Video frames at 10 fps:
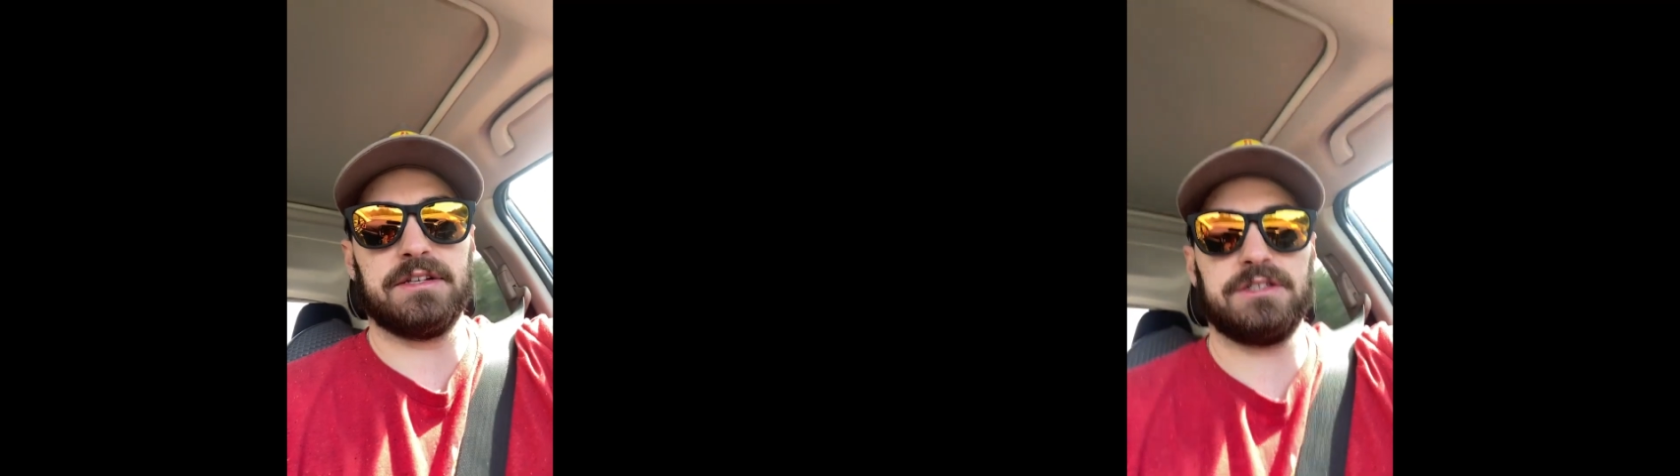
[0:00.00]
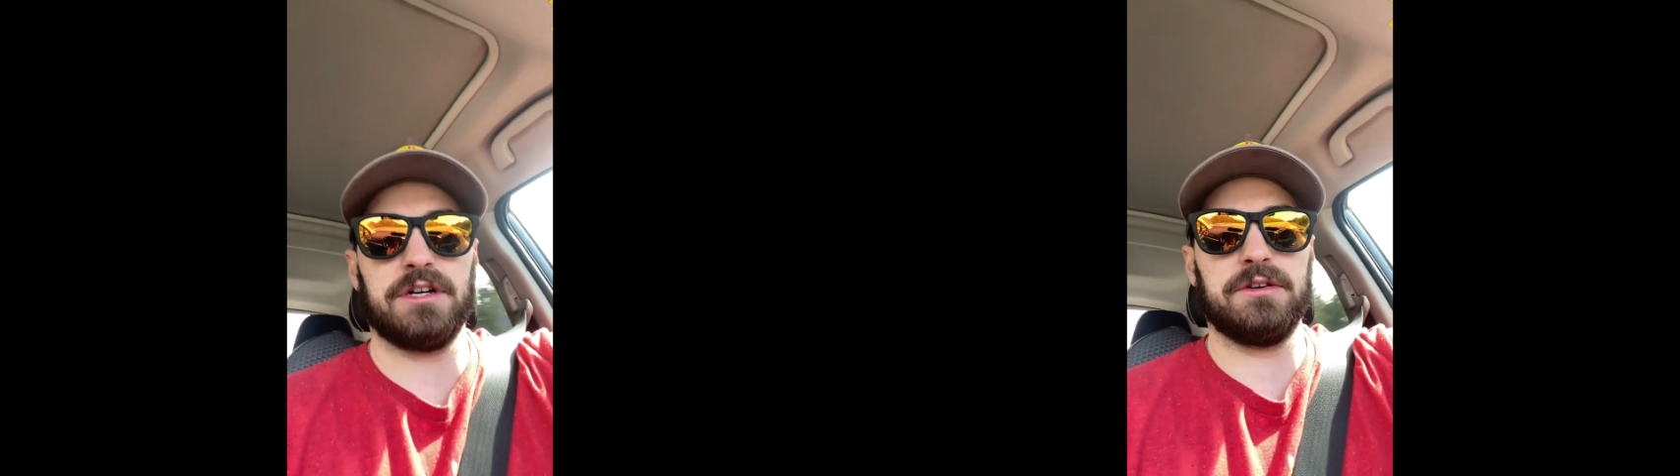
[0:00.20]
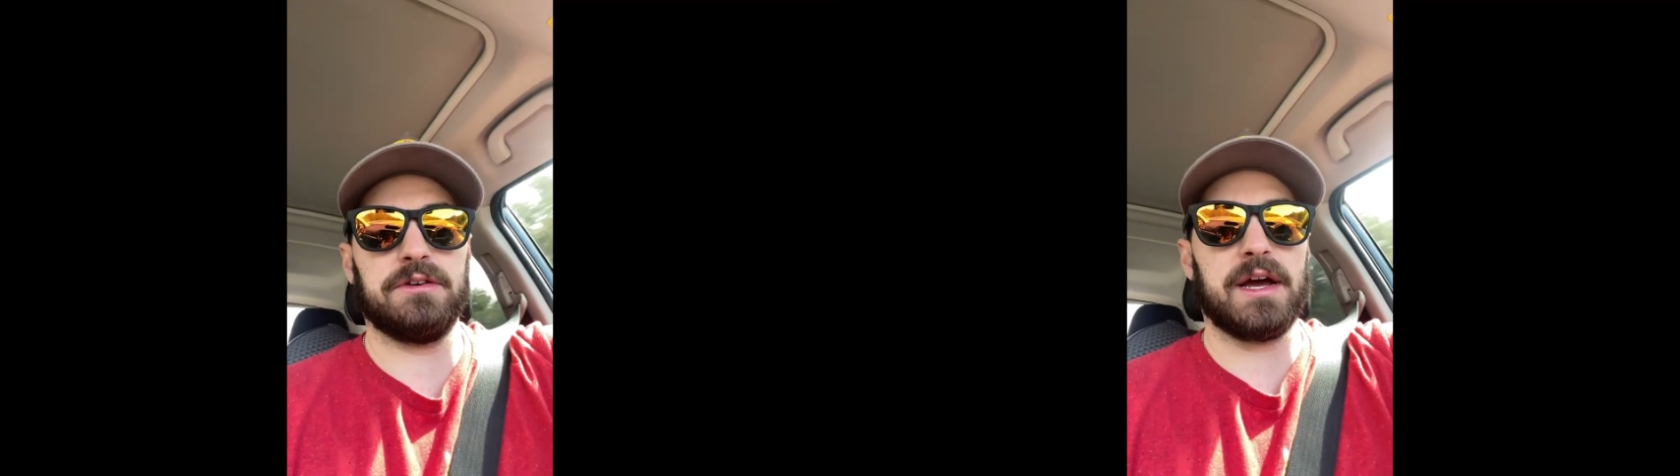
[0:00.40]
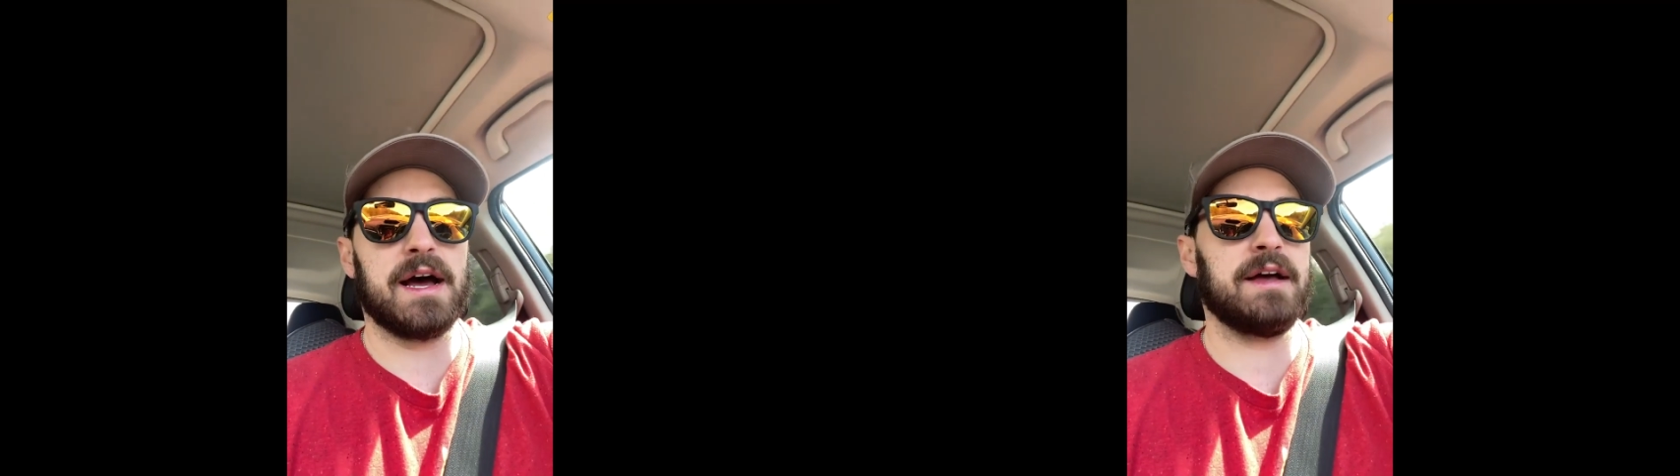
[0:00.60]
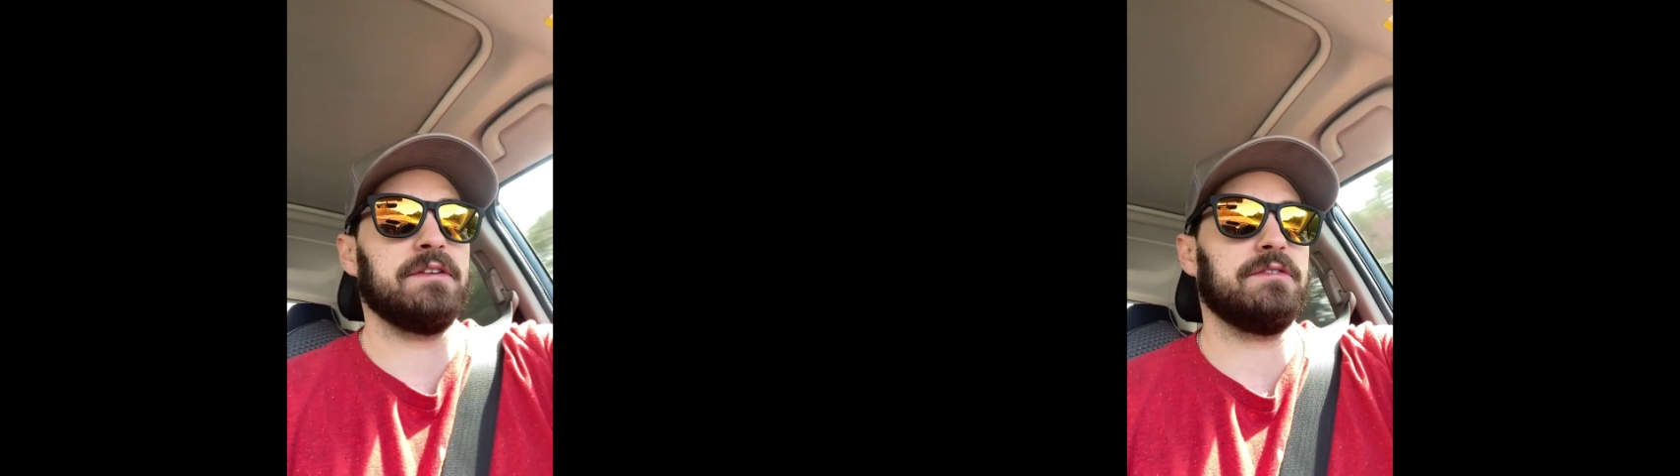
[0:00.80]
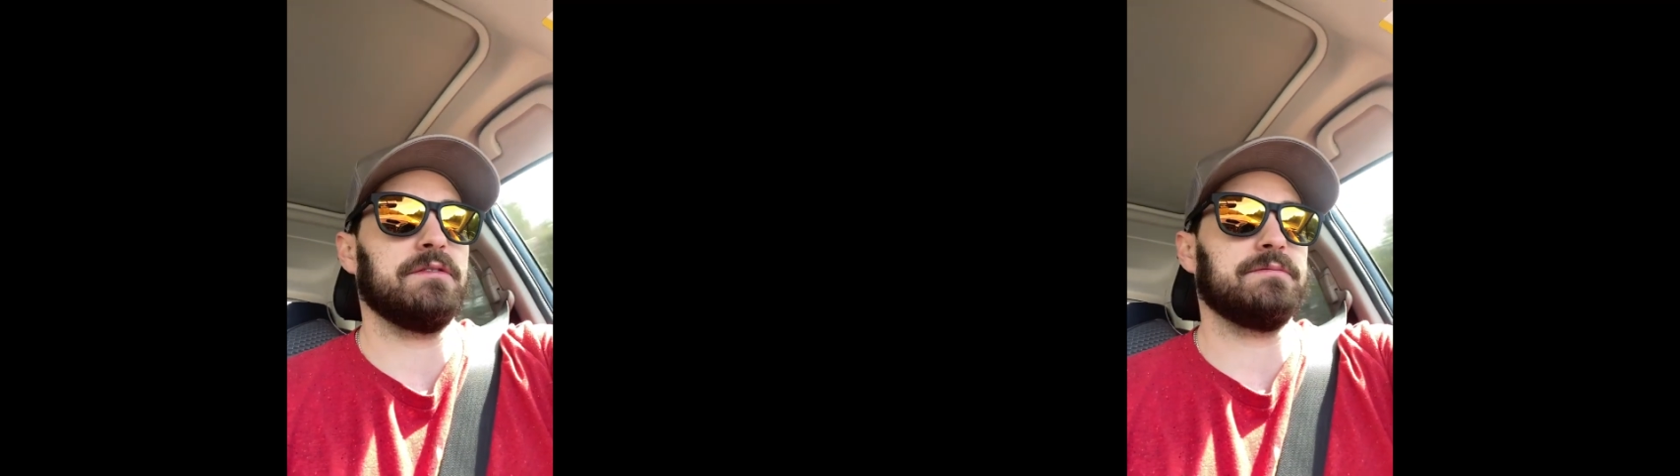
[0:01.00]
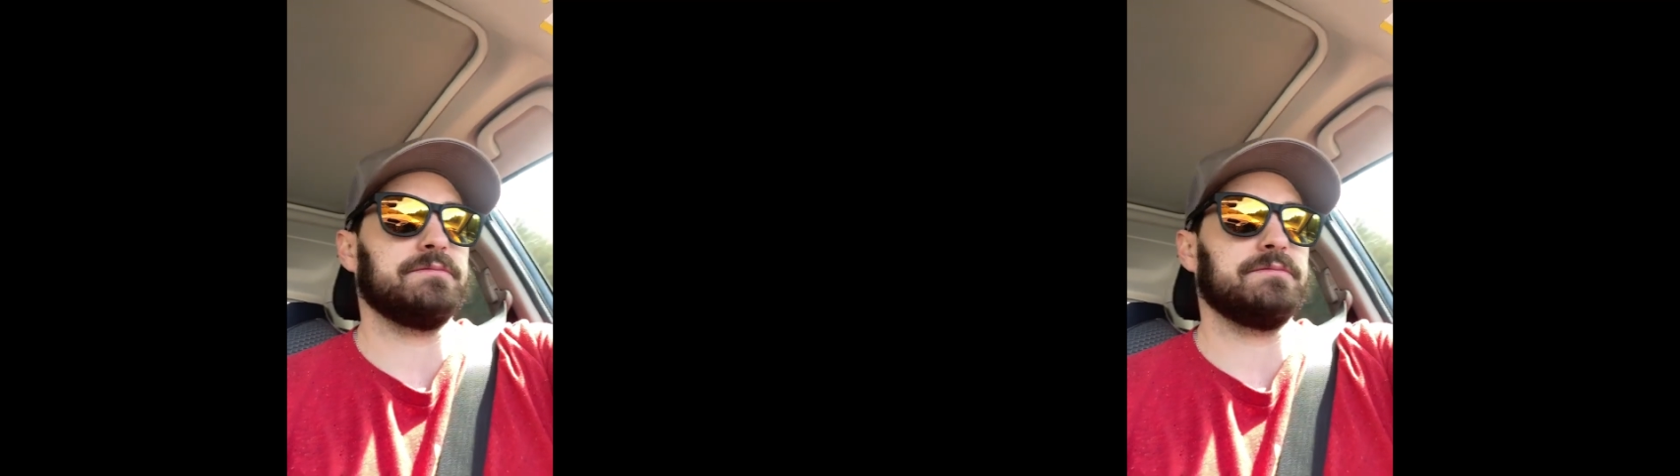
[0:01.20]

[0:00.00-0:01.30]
to show you guys.